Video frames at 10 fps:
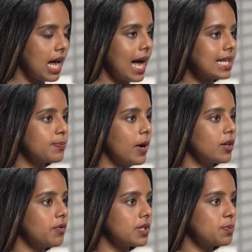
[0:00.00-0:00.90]
As part
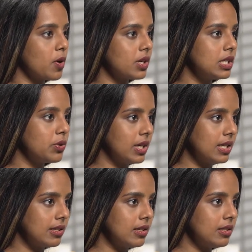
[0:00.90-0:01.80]
of responding to an
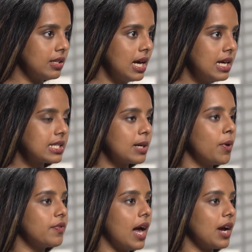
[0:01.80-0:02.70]
incident, some
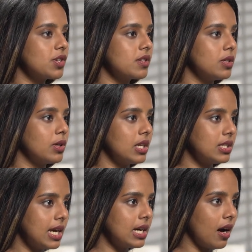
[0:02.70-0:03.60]
of the actions you can take